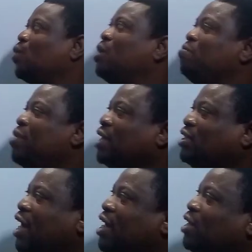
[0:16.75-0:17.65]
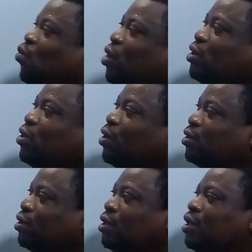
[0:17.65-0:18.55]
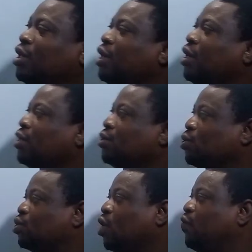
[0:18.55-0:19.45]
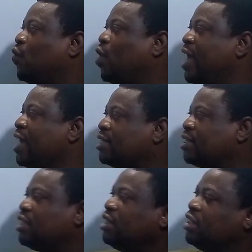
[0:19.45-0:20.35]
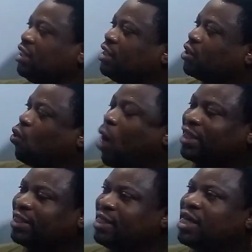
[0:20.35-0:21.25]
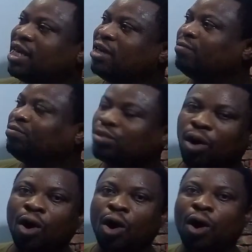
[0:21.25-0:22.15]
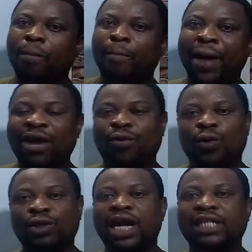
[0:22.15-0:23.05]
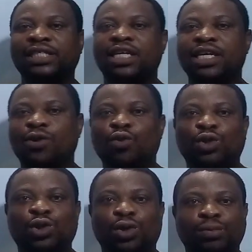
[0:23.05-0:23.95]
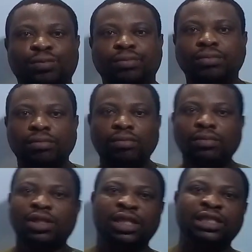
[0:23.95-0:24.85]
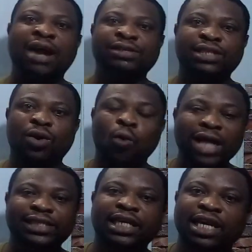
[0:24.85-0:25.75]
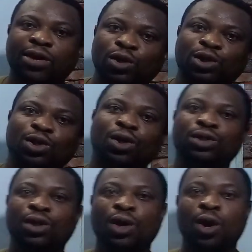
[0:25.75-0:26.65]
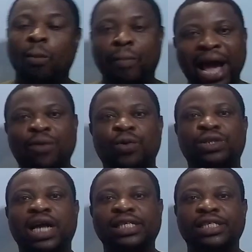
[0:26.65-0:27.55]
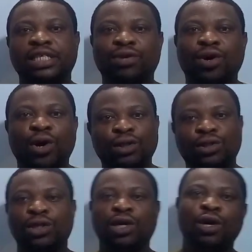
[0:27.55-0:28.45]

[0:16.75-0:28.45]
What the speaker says: Olympiad Challenge question to solve for x in this quartic or bi-quadratic equation. Now, it's a quartic equation or bi-quadratic because